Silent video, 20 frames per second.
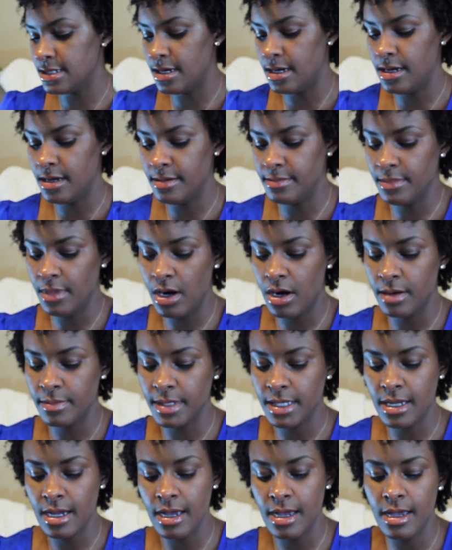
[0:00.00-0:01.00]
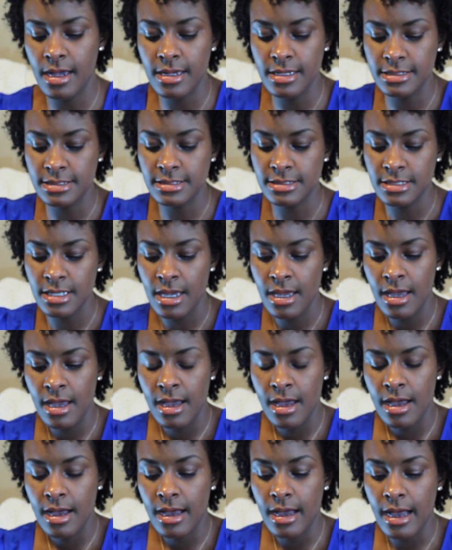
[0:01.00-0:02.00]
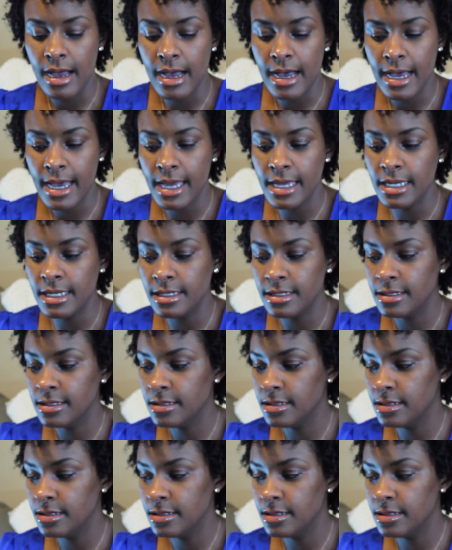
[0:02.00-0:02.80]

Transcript: are because I